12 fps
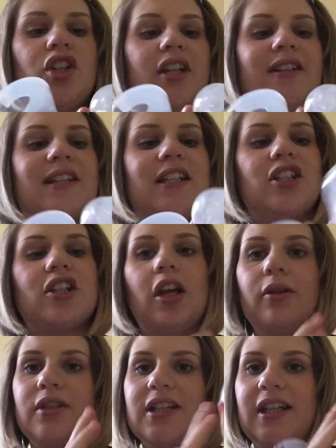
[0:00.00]
is the
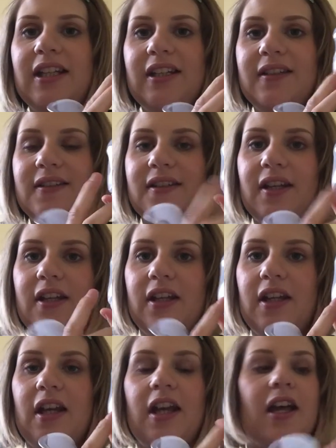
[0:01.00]
slow teat
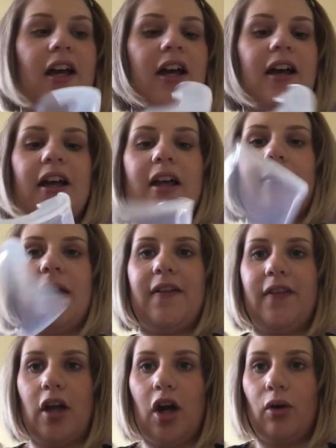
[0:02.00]

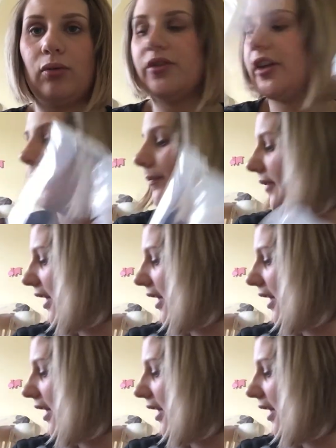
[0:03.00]
and the holder.